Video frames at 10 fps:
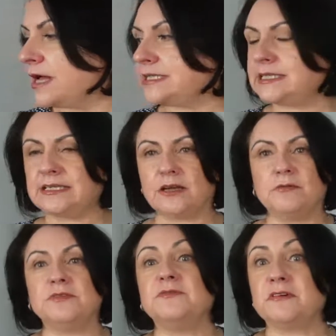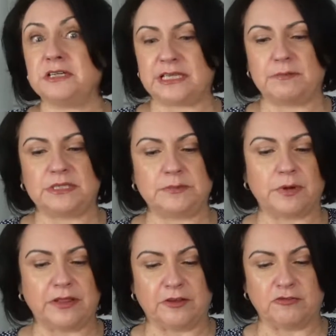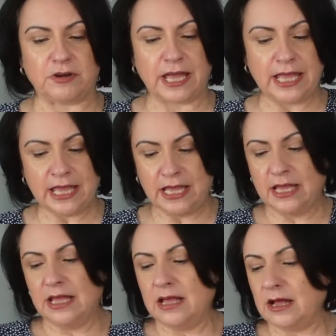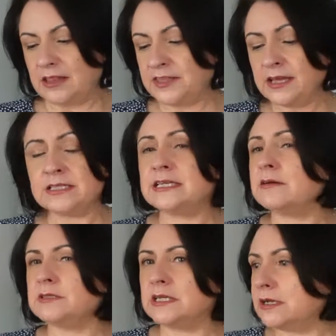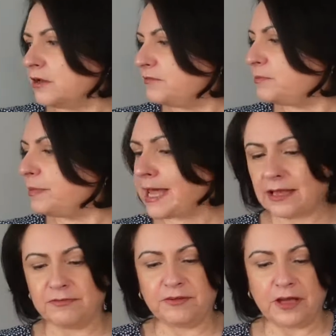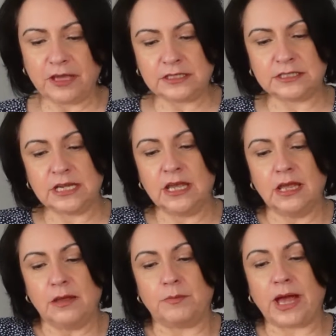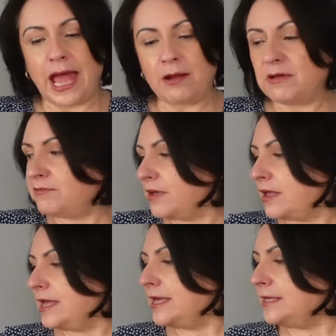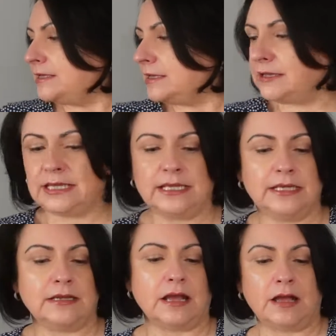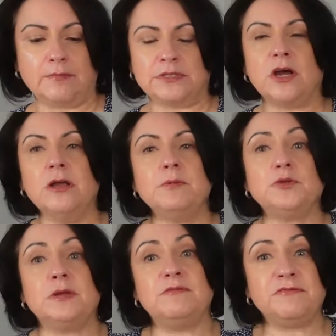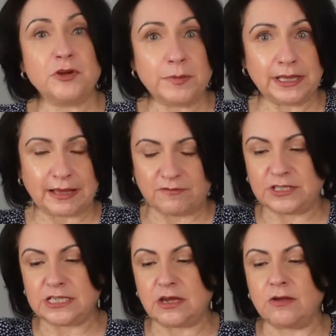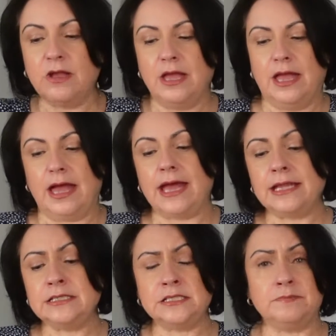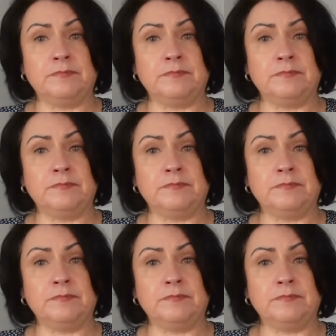I said I was very tempted by the grey. I think I said I was going to go for black first, but however, in the time between filming that video and